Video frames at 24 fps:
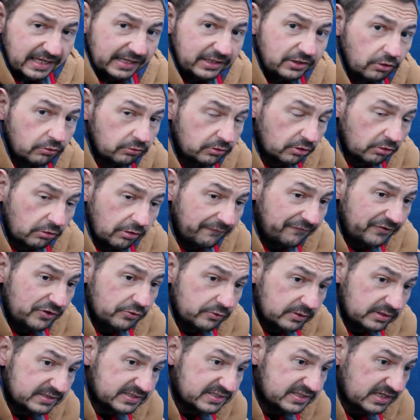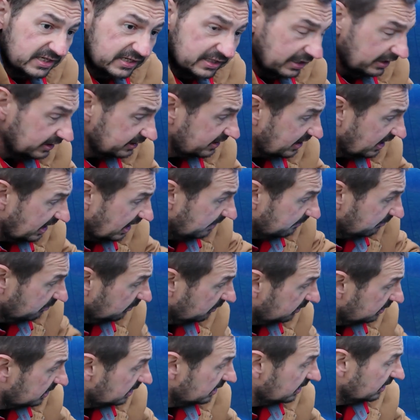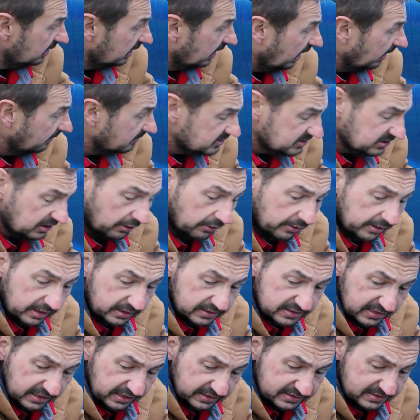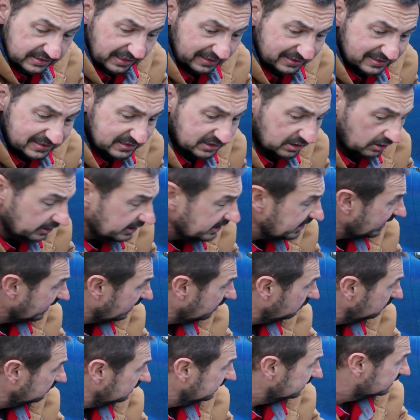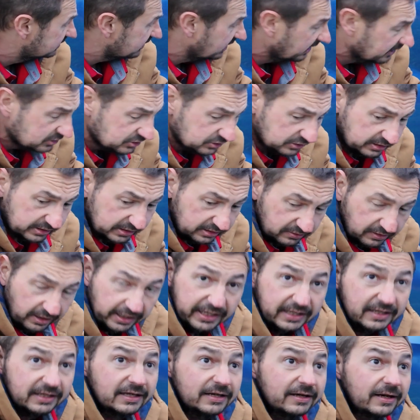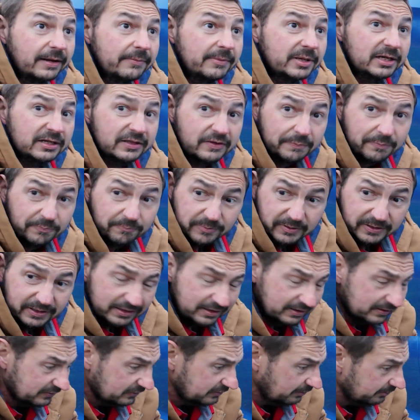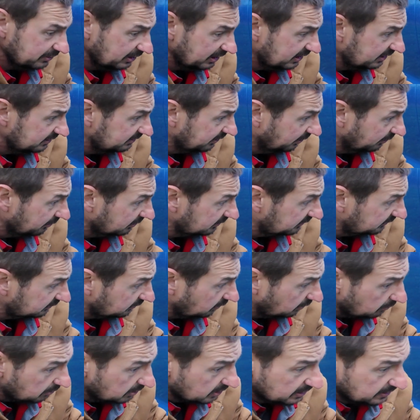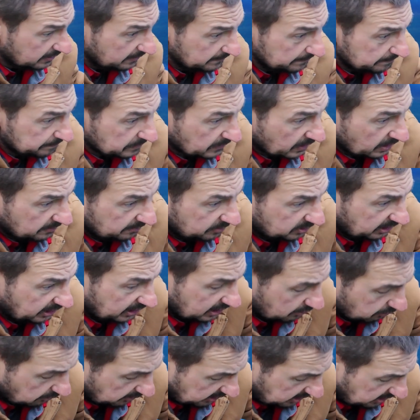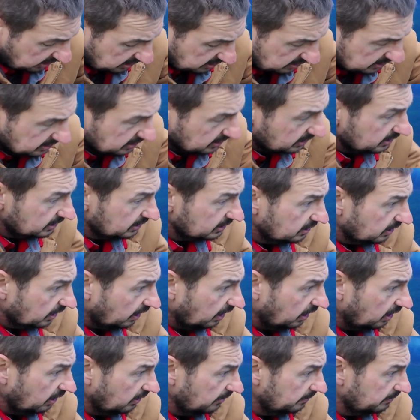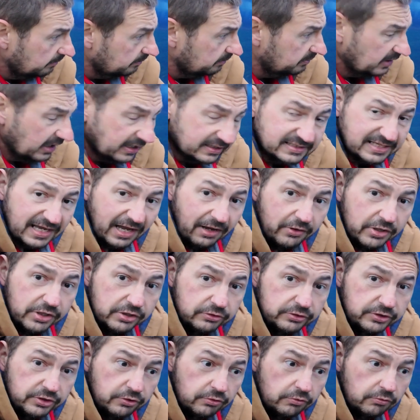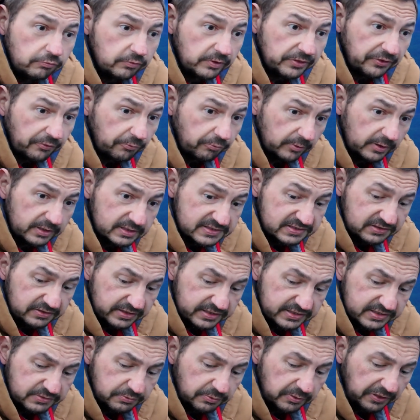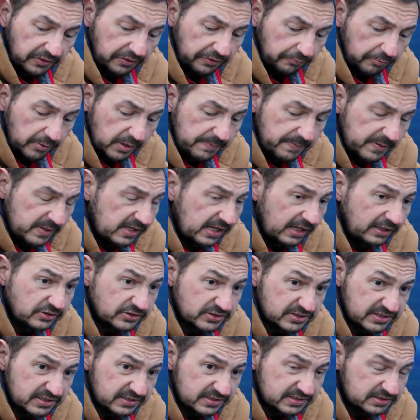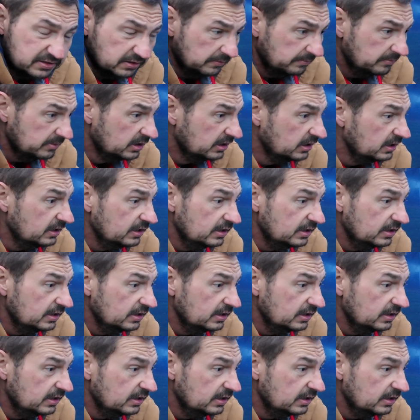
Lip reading: I don't know if you could see it on camera. I'm sorry, it's not sunny out. It's actually like, I mean, it's starting to get dark. So, but anyway, that's how you do with a rinseless with the 3 pH system.